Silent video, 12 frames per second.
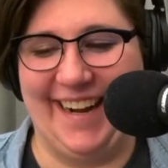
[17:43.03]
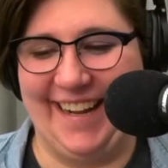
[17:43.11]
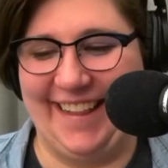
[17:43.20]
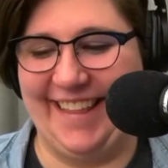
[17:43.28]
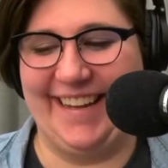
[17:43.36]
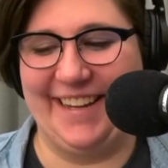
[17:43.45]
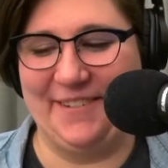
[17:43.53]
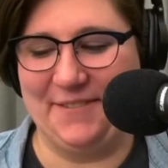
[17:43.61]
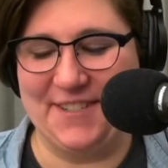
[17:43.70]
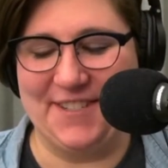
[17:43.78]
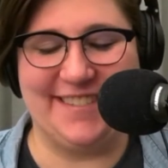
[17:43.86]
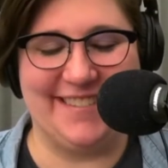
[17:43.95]
I think it
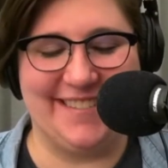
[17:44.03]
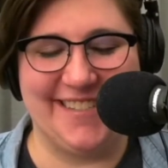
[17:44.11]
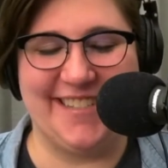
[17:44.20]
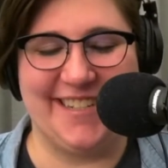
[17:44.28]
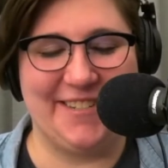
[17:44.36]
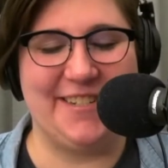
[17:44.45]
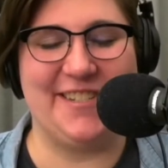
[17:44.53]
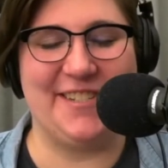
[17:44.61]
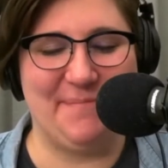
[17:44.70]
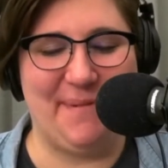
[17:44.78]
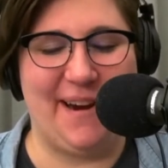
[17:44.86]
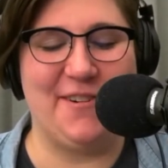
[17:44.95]
was just such an
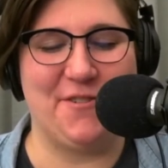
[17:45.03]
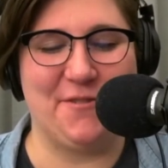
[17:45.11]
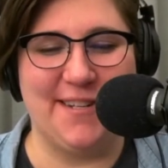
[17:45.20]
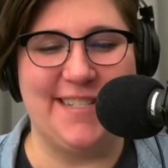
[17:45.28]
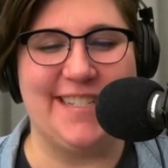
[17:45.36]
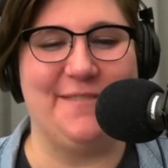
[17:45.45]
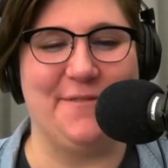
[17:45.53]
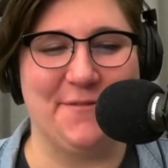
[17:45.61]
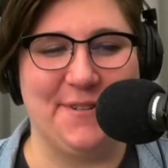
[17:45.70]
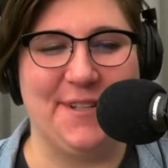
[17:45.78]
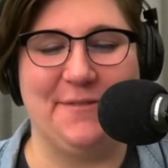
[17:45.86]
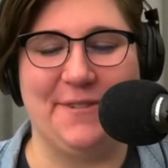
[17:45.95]
inspired choice and it
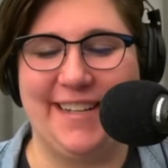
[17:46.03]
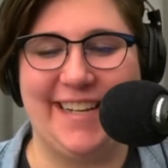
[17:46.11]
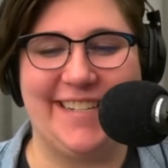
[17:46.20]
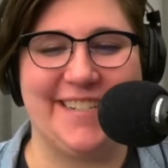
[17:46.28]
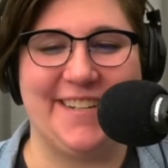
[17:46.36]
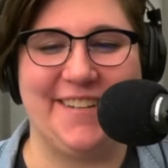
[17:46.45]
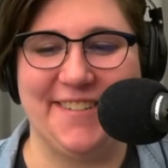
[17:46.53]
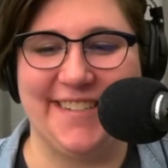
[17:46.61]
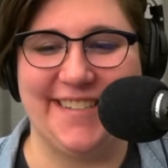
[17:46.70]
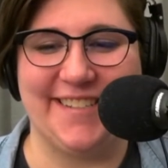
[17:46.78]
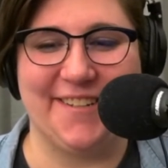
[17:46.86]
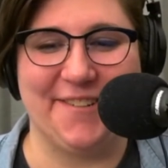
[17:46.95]
was really well
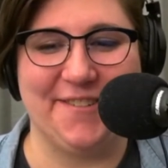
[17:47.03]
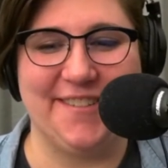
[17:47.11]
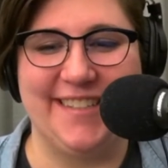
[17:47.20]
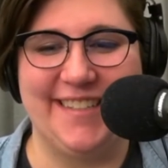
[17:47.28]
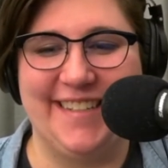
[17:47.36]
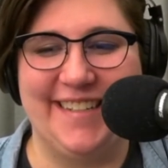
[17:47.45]
executed. So